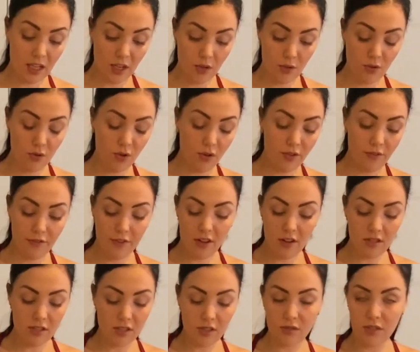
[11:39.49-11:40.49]
You could have
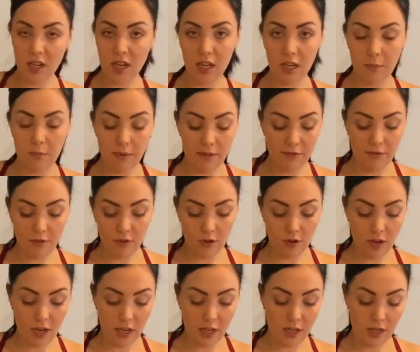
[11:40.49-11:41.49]
also done it
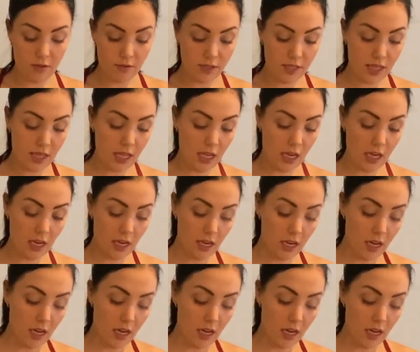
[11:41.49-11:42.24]
before and used the